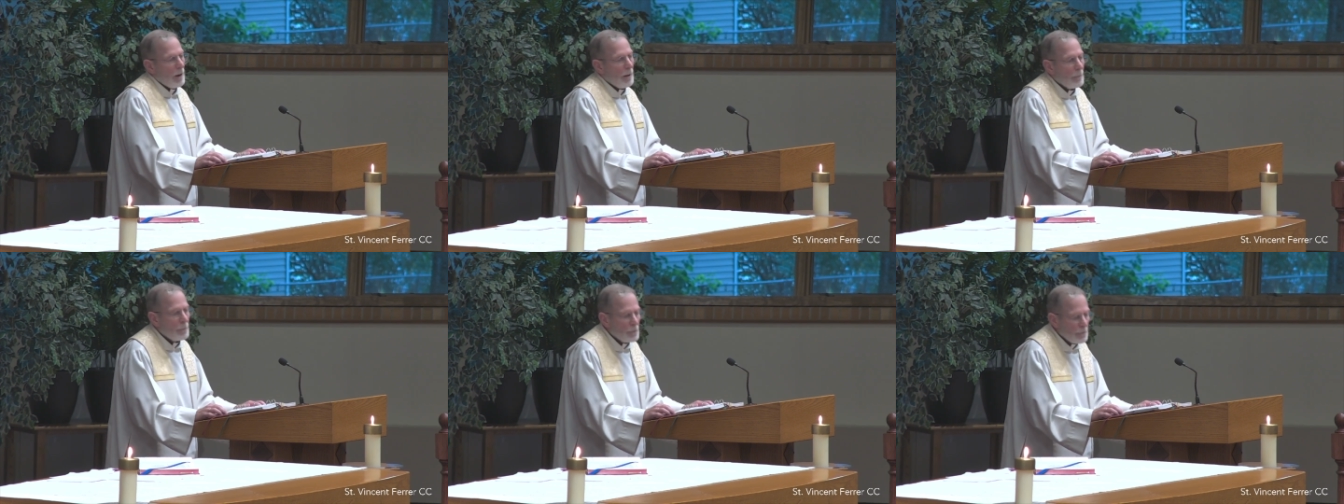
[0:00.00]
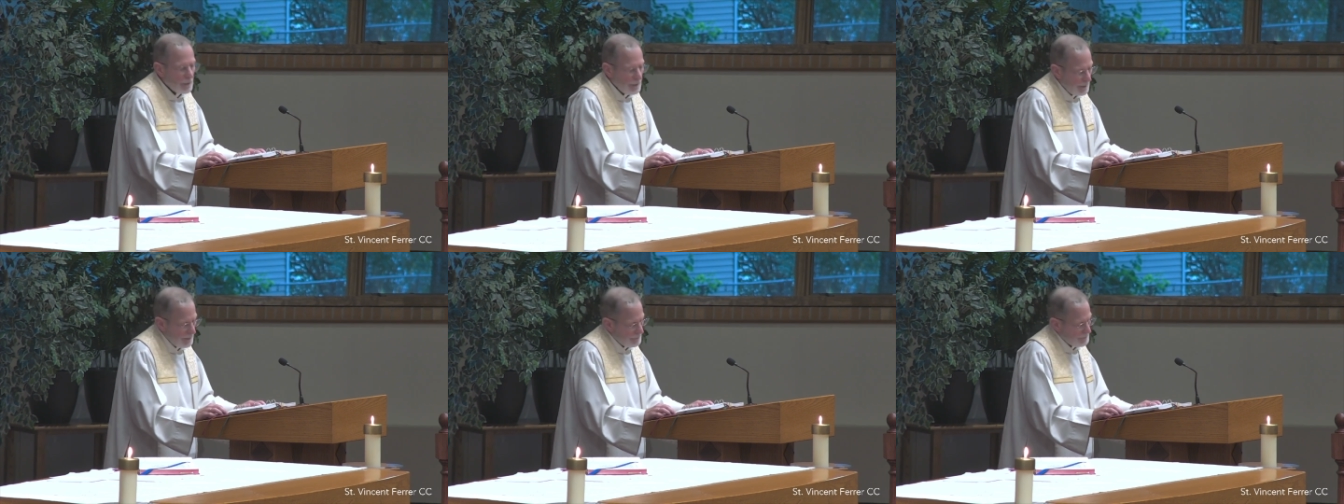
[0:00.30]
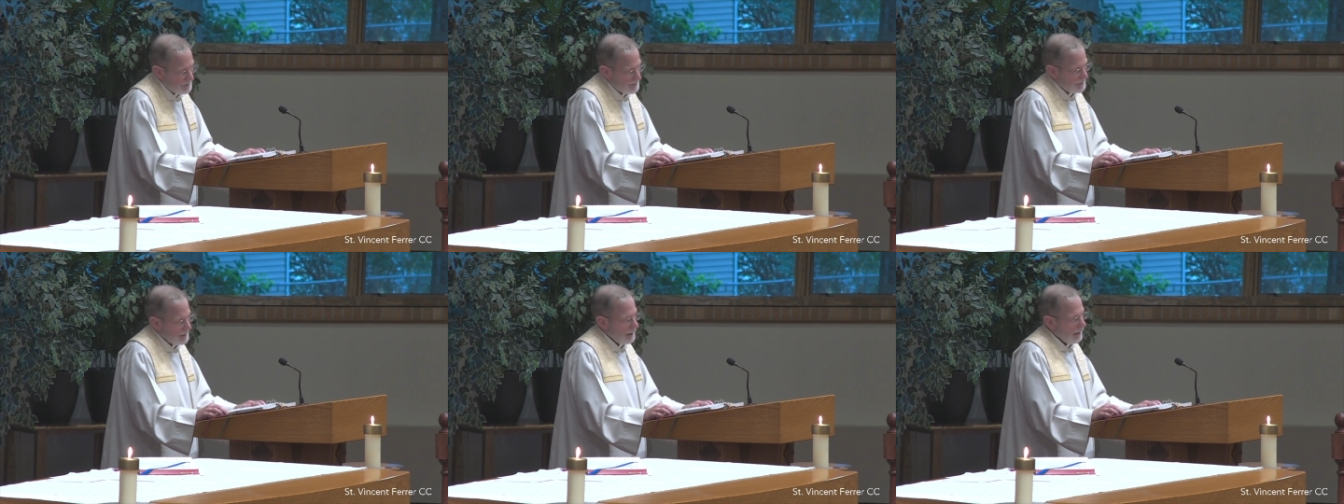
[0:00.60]
humbling
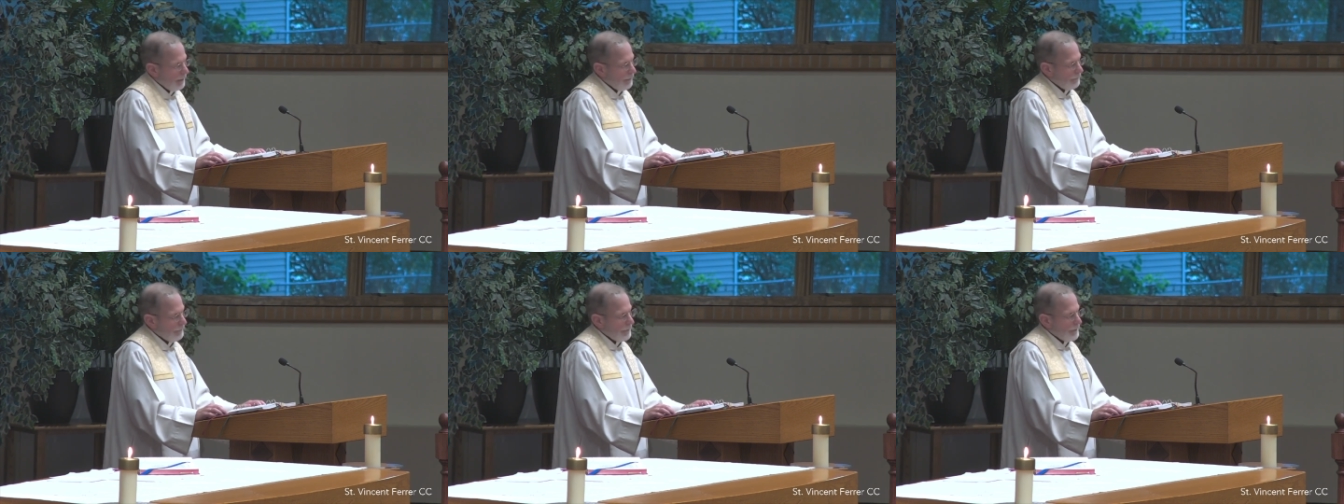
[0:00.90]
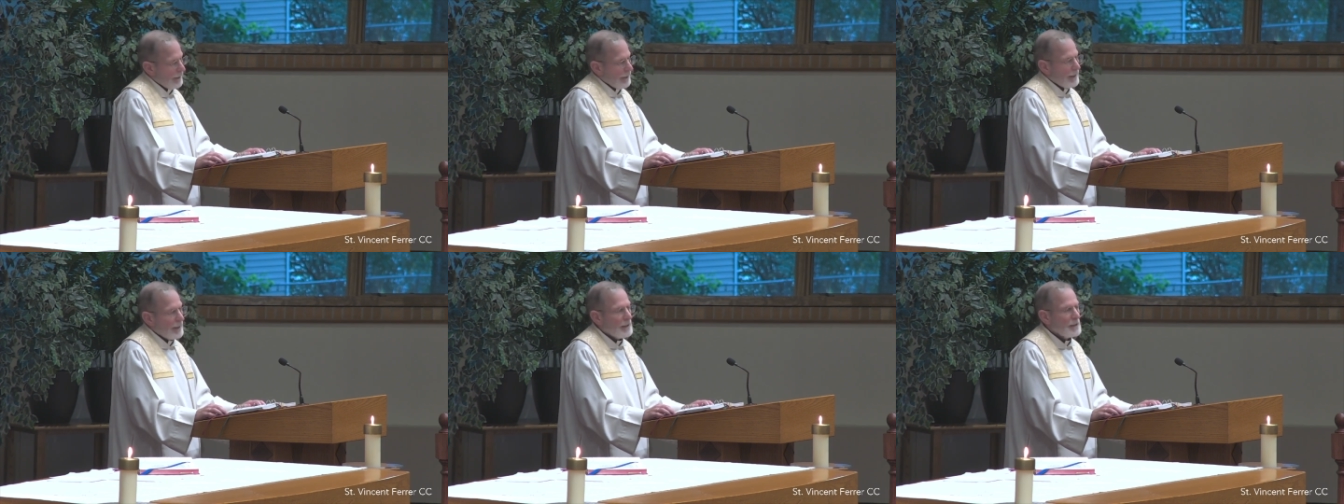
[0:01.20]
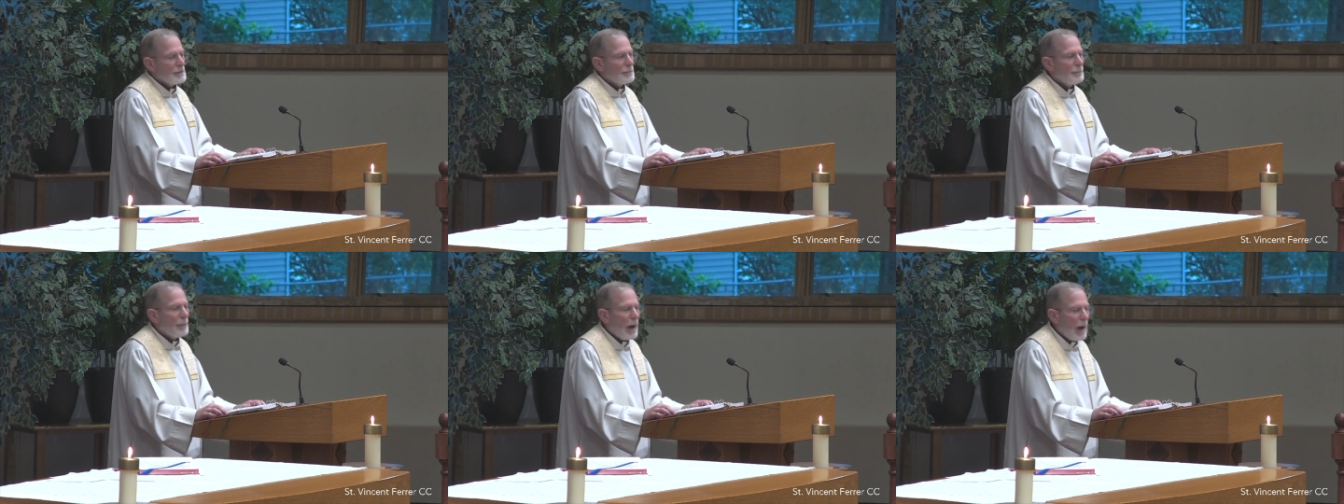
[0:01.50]
himself,
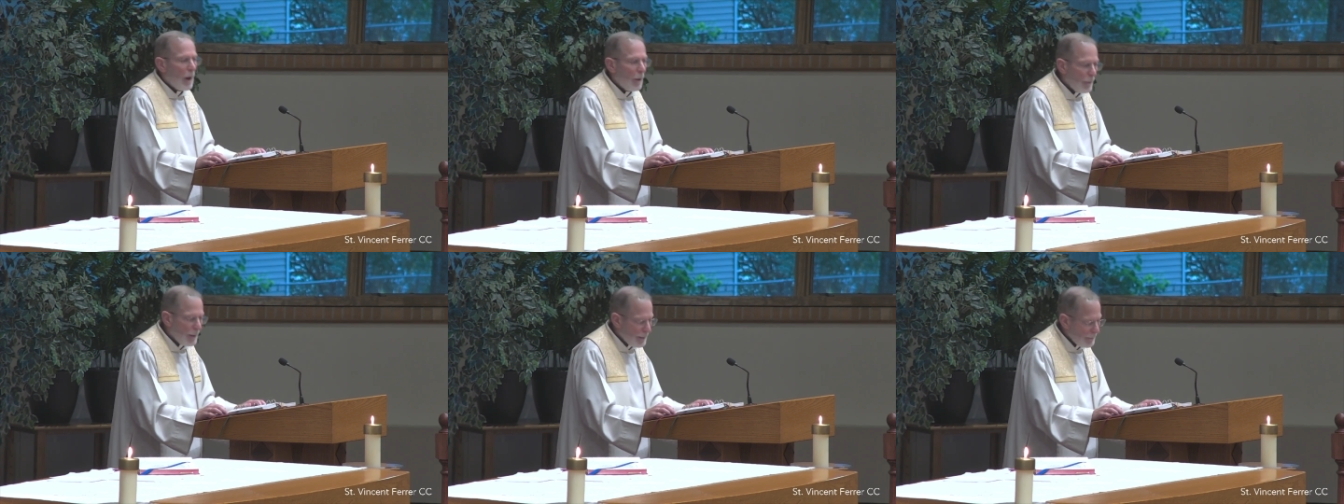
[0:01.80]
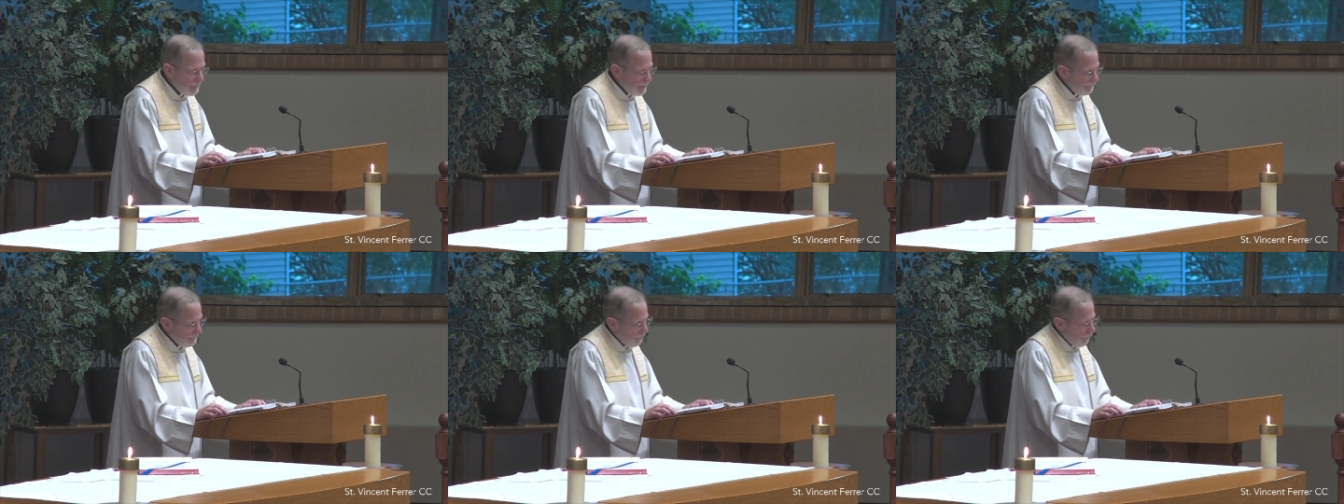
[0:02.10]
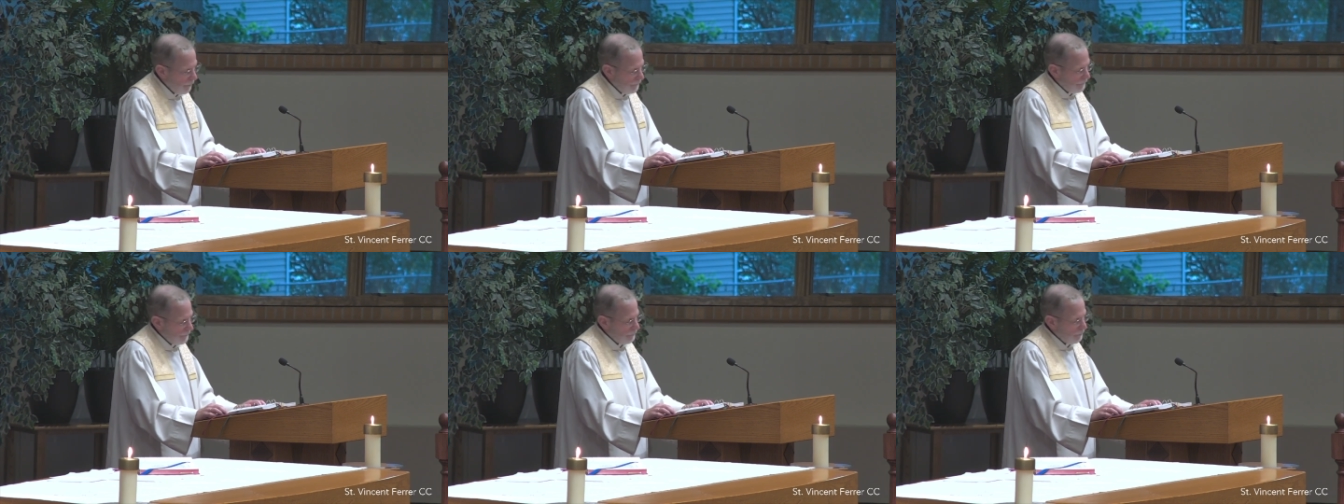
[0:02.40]
he's bowing
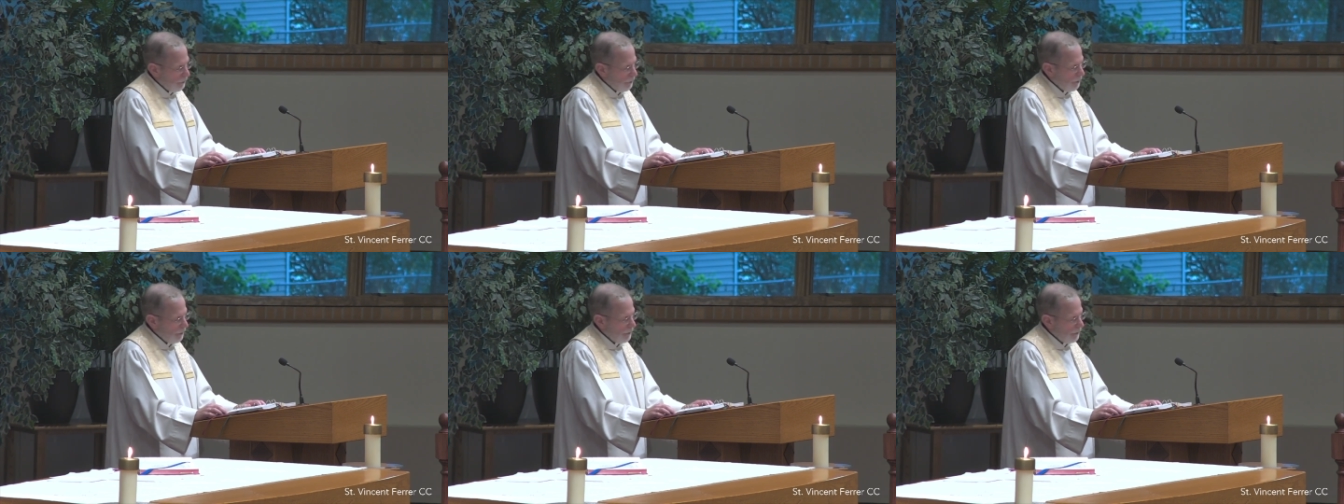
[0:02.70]
before the